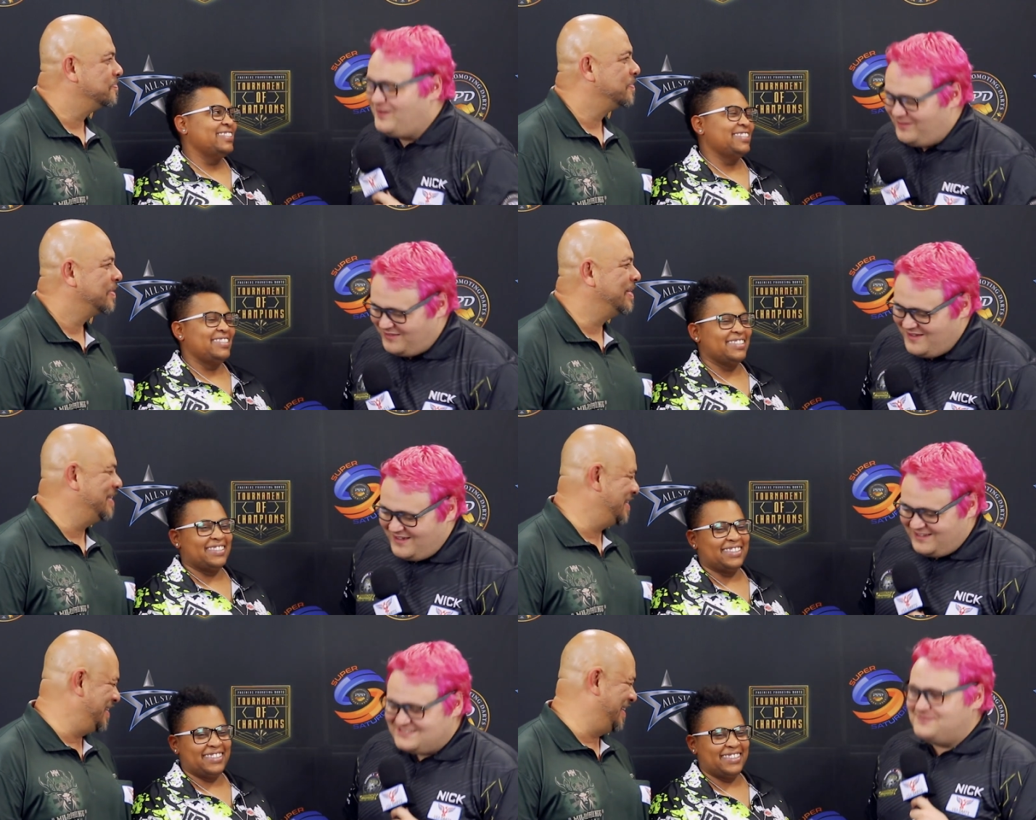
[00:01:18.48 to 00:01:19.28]
Speaker 1: well,
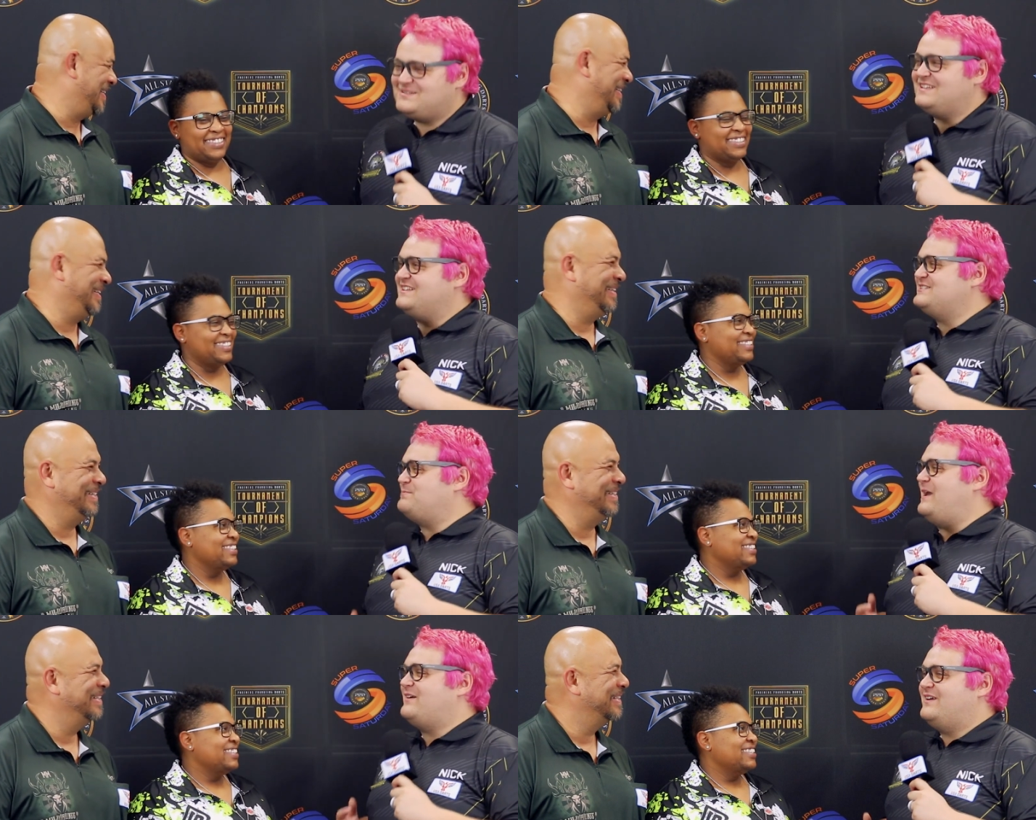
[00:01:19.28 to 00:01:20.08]
it seems like
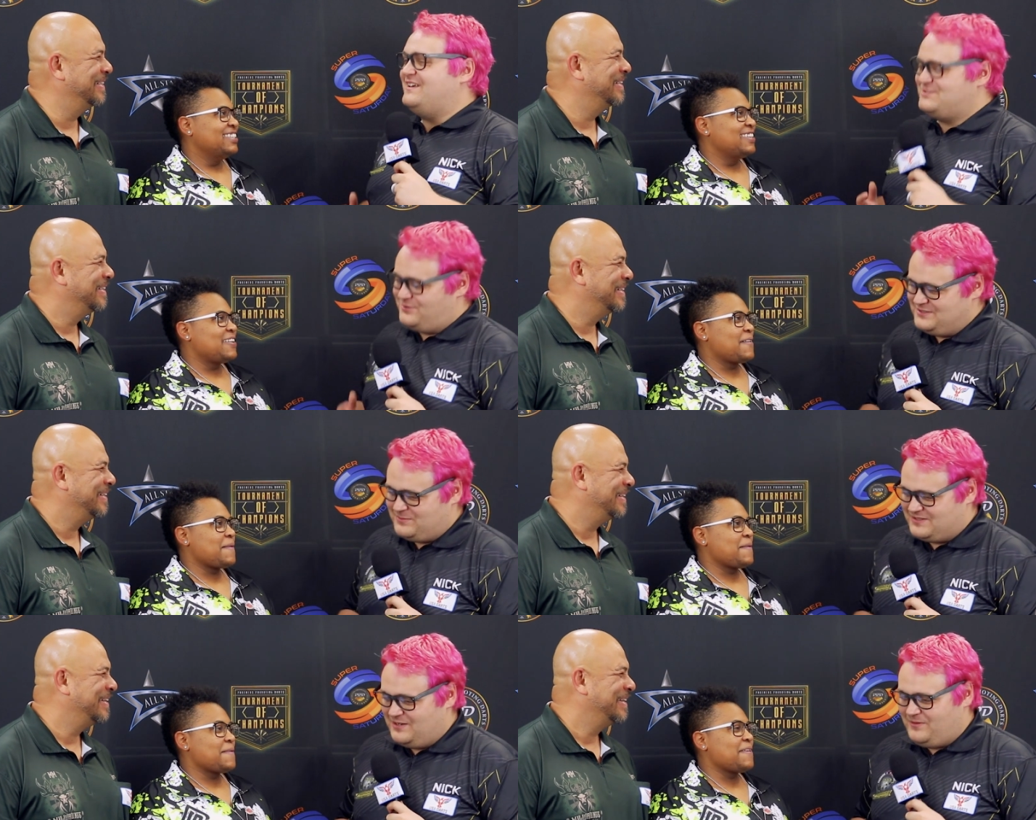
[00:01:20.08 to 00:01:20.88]
this pairing and
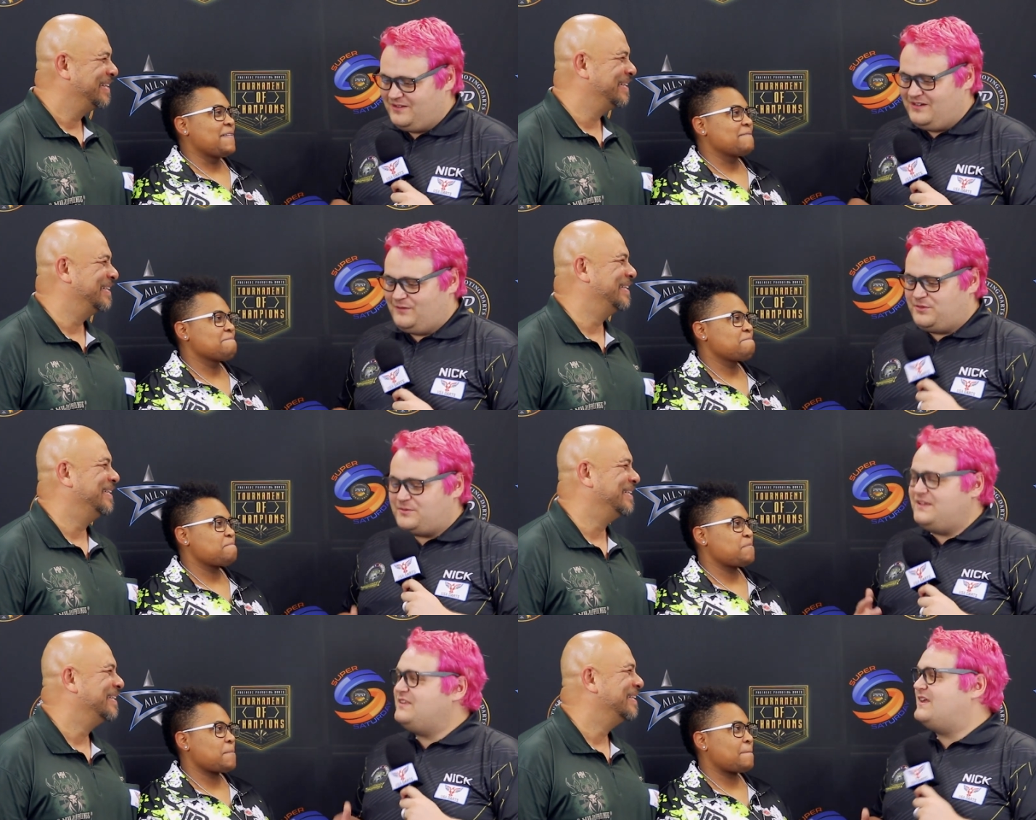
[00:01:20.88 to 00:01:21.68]
choice worked out well enough.
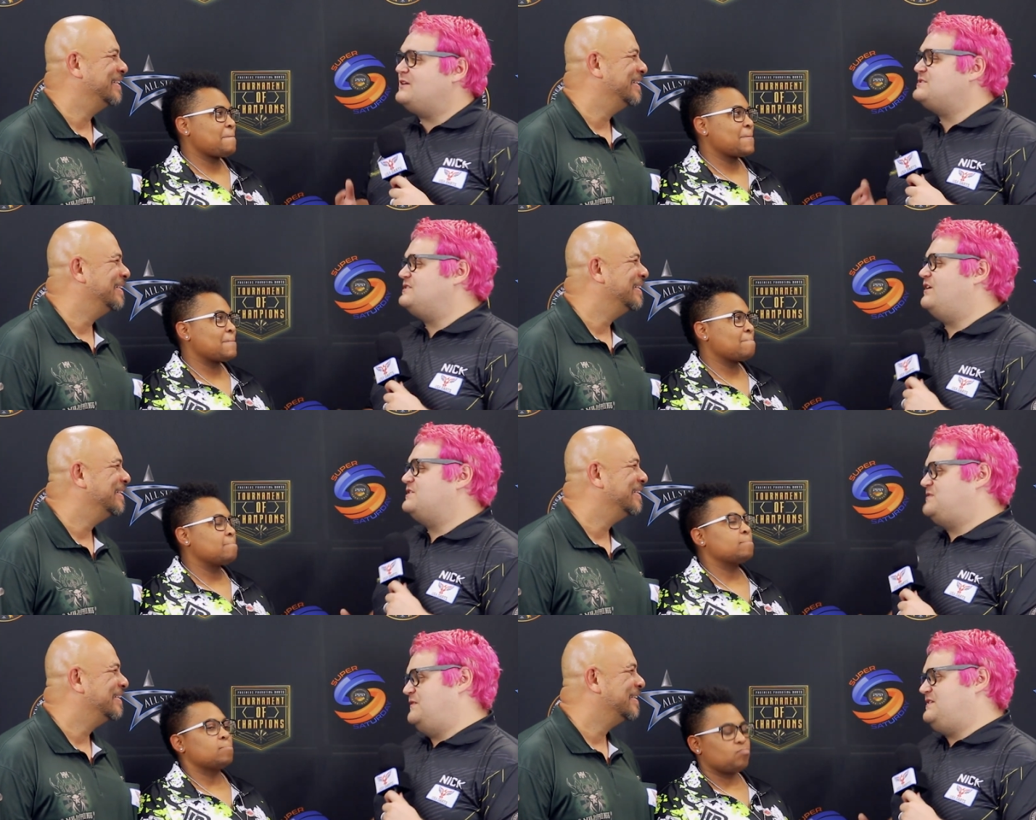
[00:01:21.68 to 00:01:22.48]
Three thousand
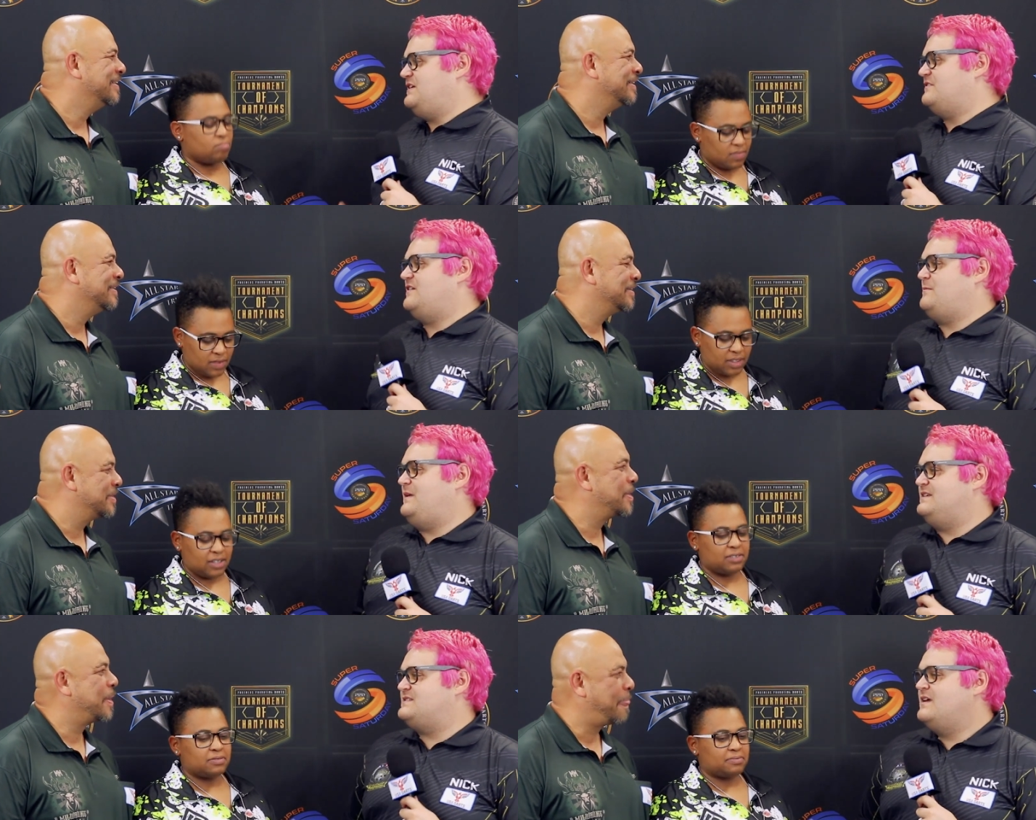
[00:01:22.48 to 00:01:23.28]
dollars, fifteen hundred
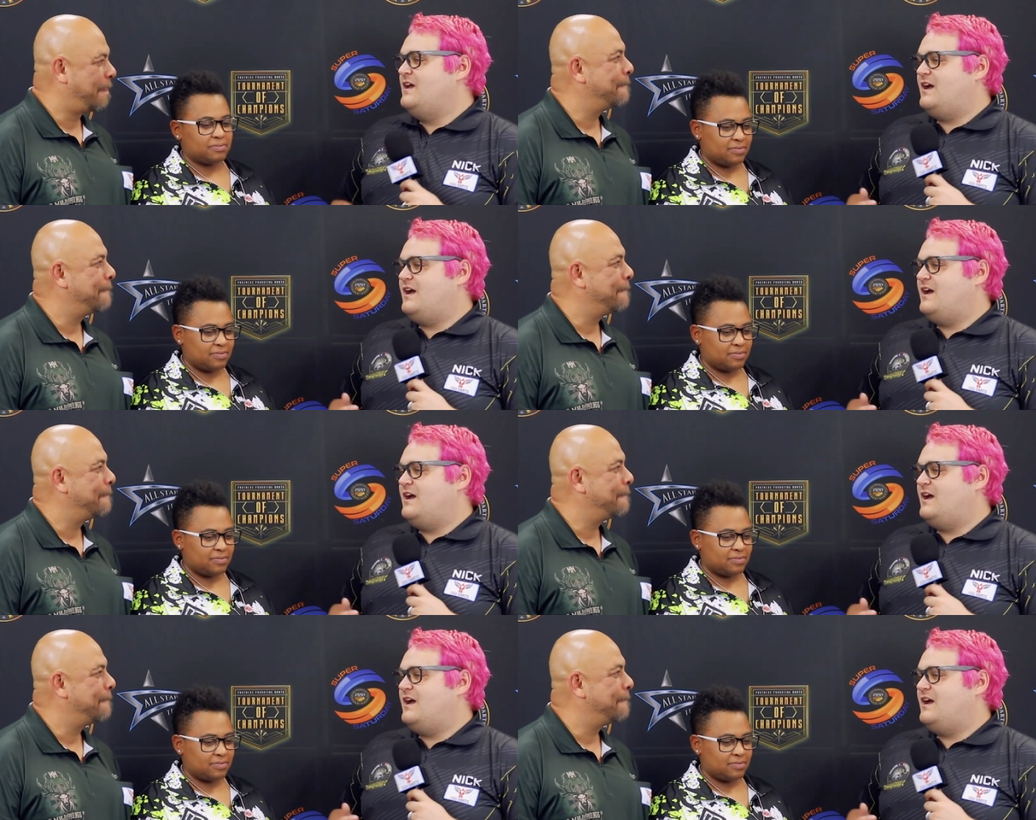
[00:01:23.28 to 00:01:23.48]
apiece.